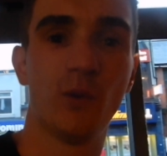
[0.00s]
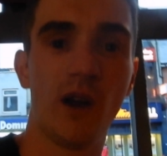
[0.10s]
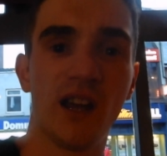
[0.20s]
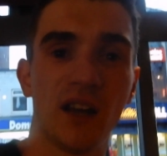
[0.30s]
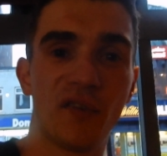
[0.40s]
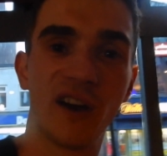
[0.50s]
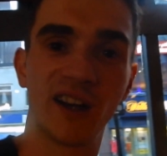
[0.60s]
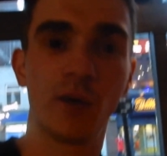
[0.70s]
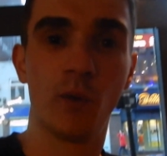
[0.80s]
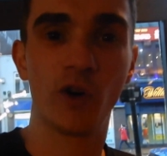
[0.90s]
Well, I
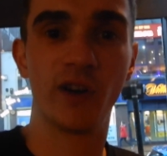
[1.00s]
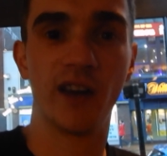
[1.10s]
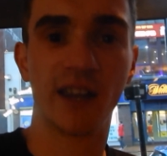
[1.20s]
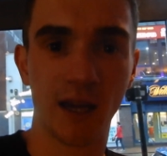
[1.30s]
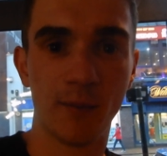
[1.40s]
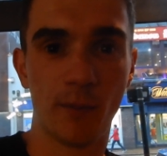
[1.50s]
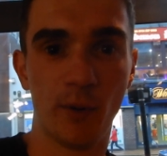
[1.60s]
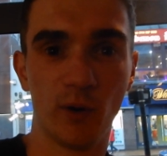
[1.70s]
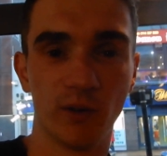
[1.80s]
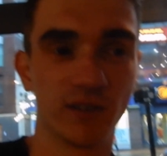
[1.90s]
finally won again
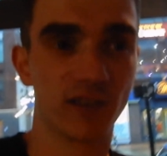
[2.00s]
before.